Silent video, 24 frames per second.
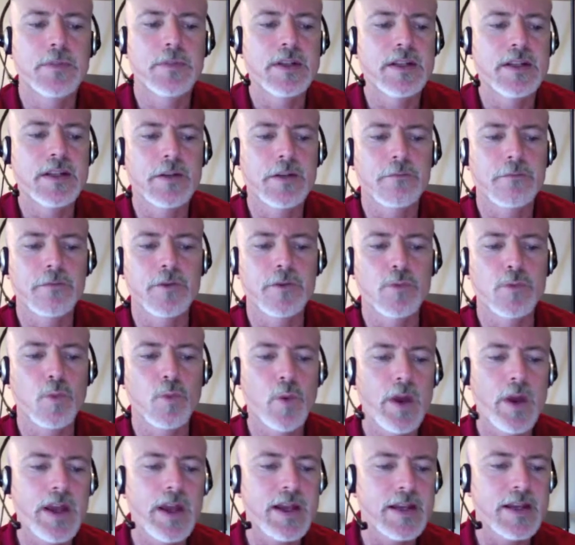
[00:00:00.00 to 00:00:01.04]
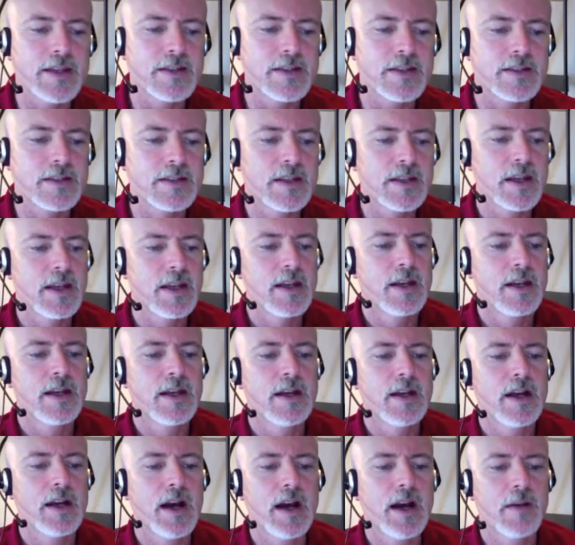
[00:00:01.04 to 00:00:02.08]
in different ways
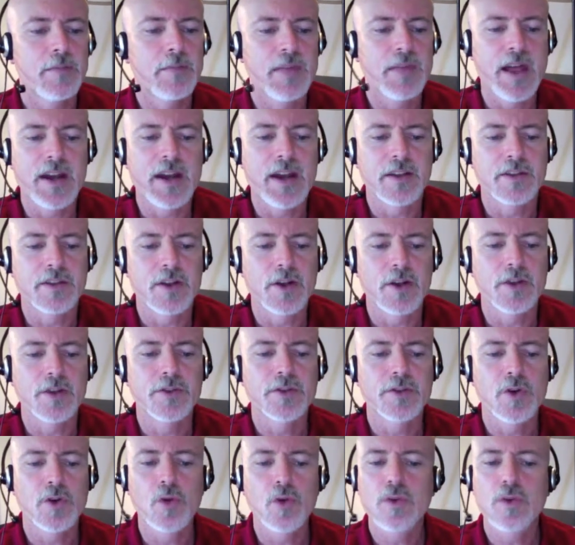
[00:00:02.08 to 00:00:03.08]
than adults